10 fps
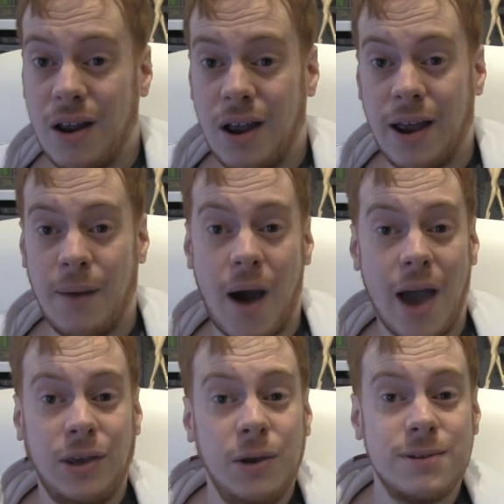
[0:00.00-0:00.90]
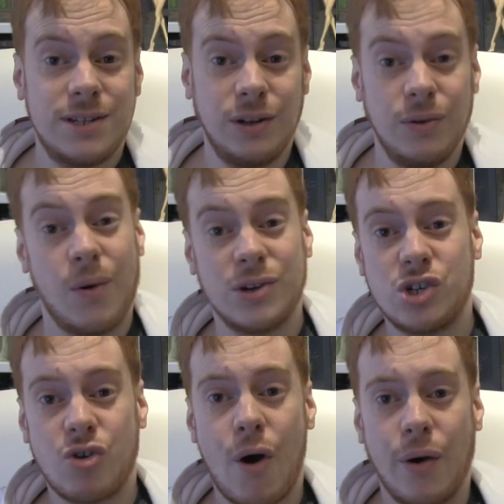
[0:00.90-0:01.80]
um, Haikyuu's still going
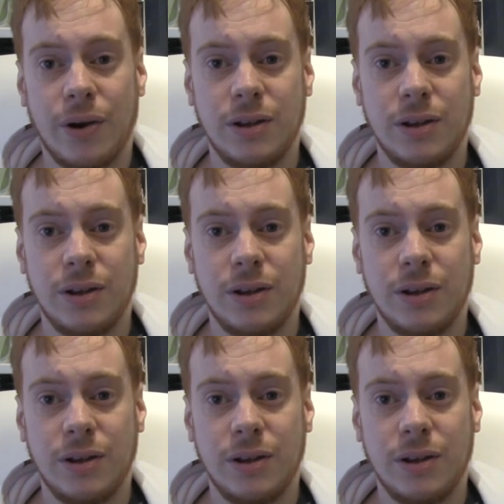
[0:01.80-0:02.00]
strong.